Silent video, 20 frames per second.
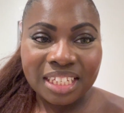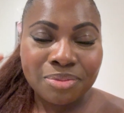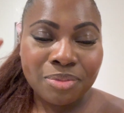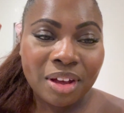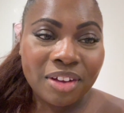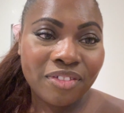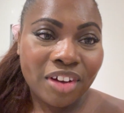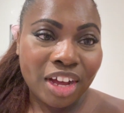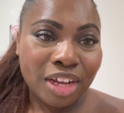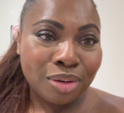My
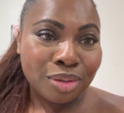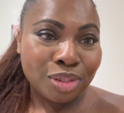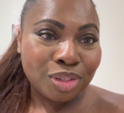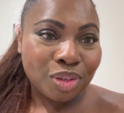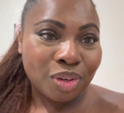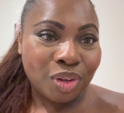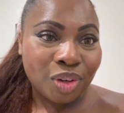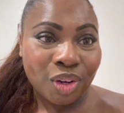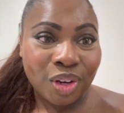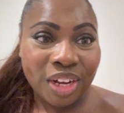final
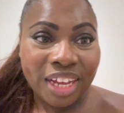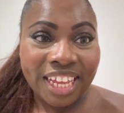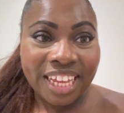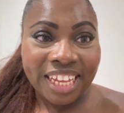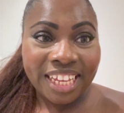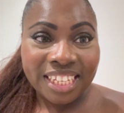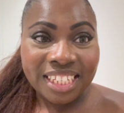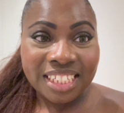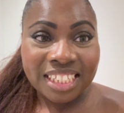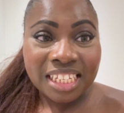score
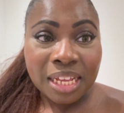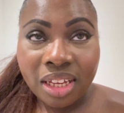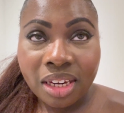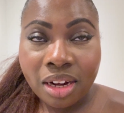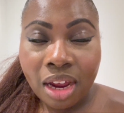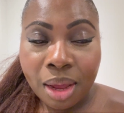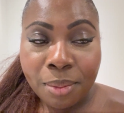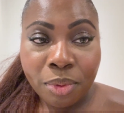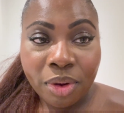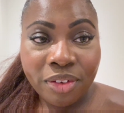is
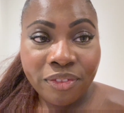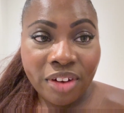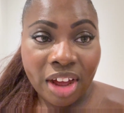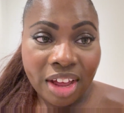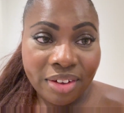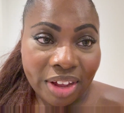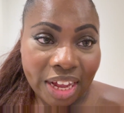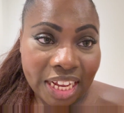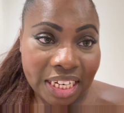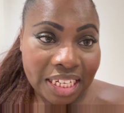9.5
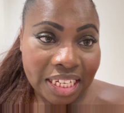out of